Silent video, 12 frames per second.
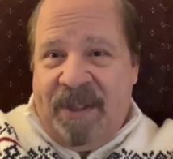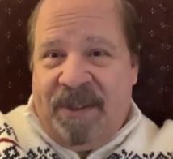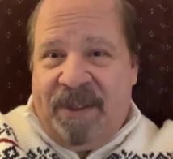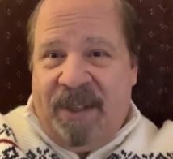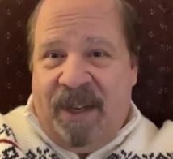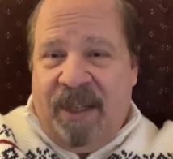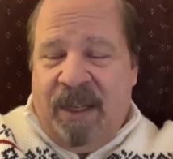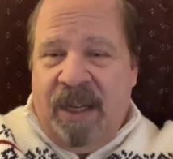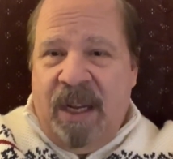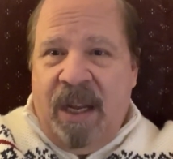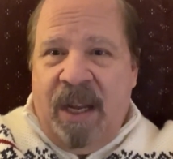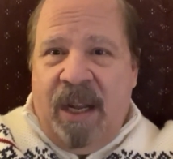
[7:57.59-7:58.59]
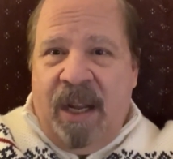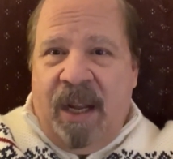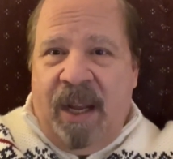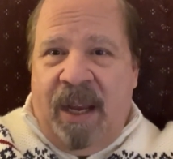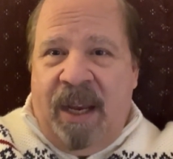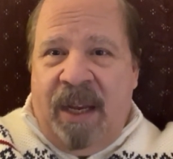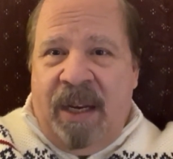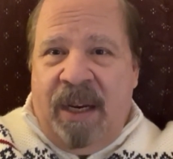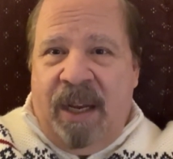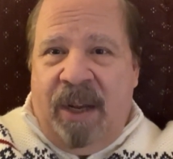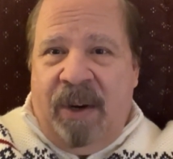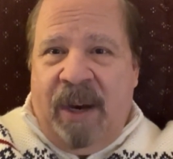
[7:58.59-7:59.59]
this thing?
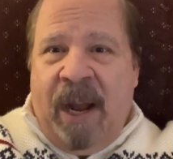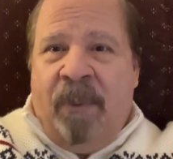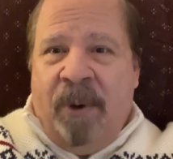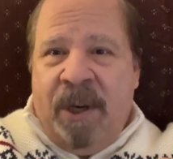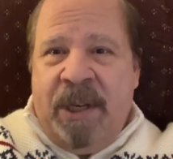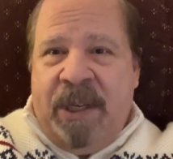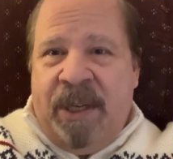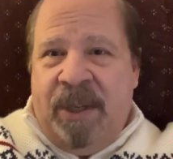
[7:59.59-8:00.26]
And now we're going to get